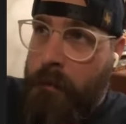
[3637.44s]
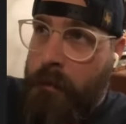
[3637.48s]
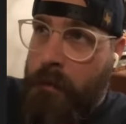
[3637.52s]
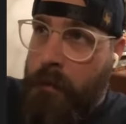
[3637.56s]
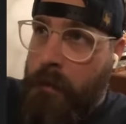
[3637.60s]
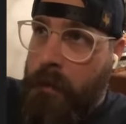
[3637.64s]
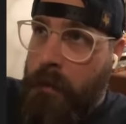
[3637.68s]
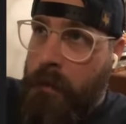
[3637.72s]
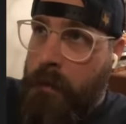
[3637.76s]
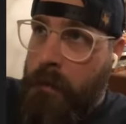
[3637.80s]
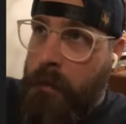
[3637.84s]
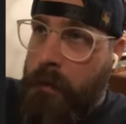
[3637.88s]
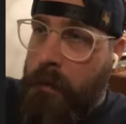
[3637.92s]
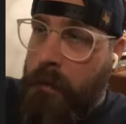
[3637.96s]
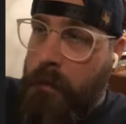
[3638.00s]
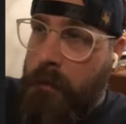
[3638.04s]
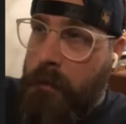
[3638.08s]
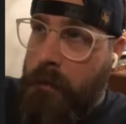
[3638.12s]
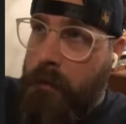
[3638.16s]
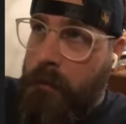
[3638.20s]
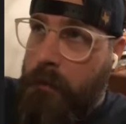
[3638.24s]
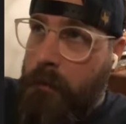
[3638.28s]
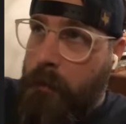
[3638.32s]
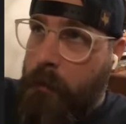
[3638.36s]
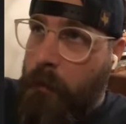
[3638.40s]
and
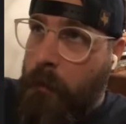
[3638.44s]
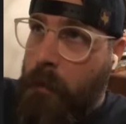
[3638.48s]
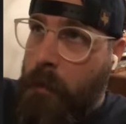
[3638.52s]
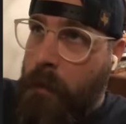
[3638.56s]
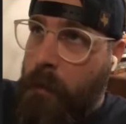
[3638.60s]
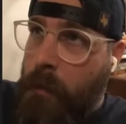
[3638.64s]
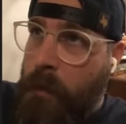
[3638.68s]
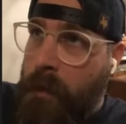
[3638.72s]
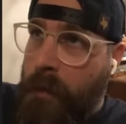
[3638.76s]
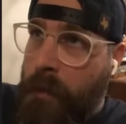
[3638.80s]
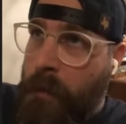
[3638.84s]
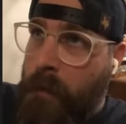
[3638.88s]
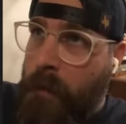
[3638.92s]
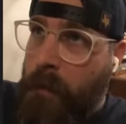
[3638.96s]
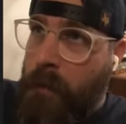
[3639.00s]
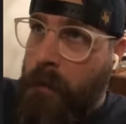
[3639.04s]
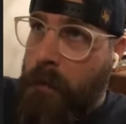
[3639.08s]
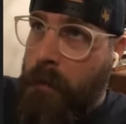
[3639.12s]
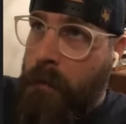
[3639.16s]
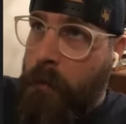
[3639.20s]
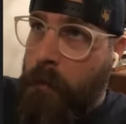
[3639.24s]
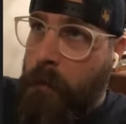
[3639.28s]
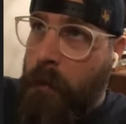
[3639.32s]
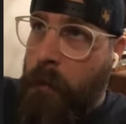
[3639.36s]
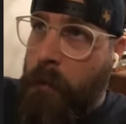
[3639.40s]

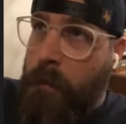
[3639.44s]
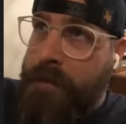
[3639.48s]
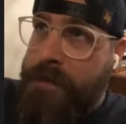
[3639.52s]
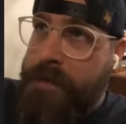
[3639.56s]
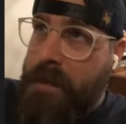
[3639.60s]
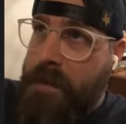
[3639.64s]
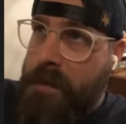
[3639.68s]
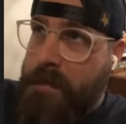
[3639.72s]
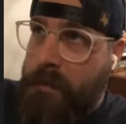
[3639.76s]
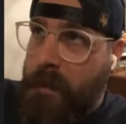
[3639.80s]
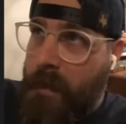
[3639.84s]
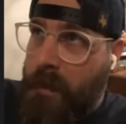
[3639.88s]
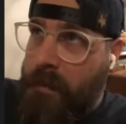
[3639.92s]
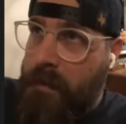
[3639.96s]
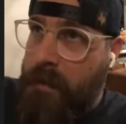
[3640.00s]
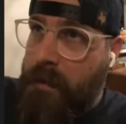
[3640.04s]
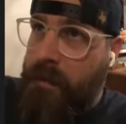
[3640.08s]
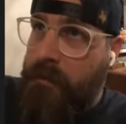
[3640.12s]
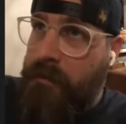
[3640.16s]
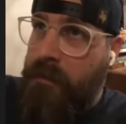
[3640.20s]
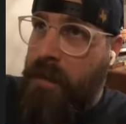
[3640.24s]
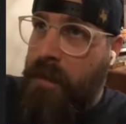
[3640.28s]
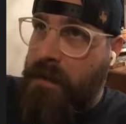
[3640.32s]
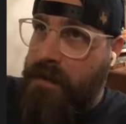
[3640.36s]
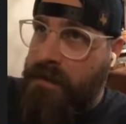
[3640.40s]
what was expected
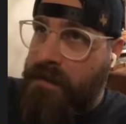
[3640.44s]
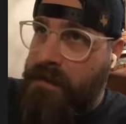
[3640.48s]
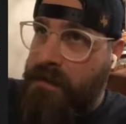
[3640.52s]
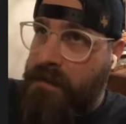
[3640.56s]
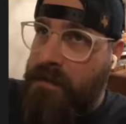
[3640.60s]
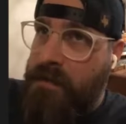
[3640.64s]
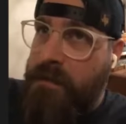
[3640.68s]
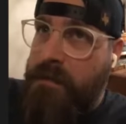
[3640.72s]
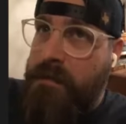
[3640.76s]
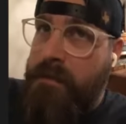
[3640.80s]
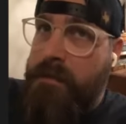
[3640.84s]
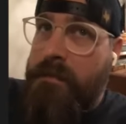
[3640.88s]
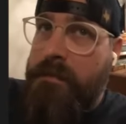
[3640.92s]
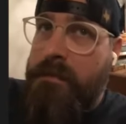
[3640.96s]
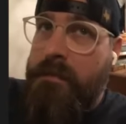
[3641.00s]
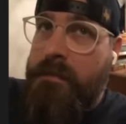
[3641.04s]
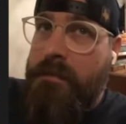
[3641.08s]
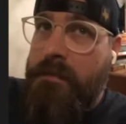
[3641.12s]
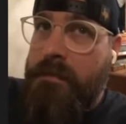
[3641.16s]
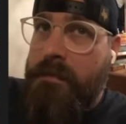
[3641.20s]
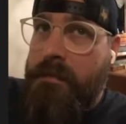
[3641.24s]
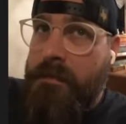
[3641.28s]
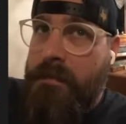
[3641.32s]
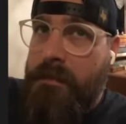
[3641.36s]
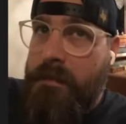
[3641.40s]
of us,
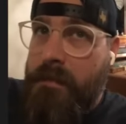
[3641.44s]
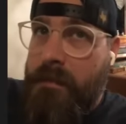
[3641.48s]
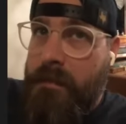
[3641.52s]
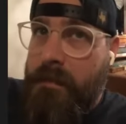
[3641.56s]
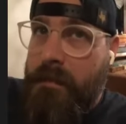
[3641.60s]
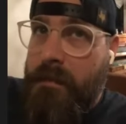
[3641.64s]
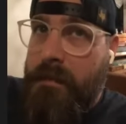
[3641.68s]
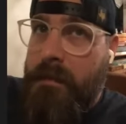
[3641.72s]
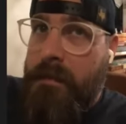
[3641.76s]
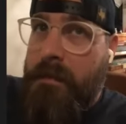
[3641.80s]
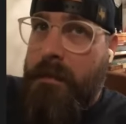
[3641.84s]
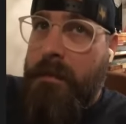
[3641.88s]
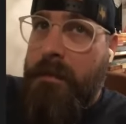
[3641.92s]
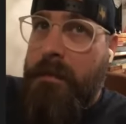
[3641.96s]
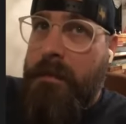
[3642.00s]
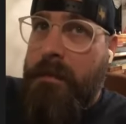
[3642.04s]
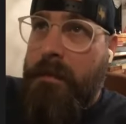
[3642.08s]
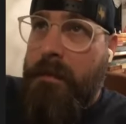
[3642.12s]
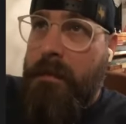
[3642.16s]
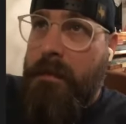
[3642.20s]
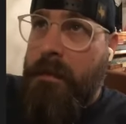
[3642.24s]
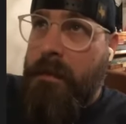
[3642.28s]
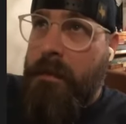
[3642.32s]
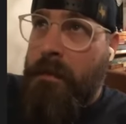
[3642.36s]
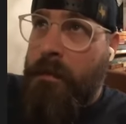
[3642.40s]

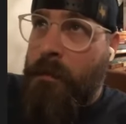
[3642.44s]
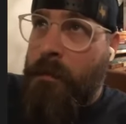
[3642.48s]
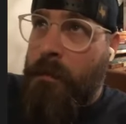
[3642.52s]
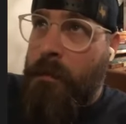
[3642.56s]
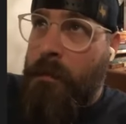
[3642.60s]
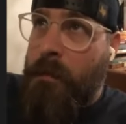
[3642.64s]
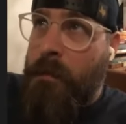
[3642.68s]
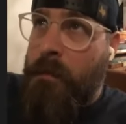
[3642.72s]
you know,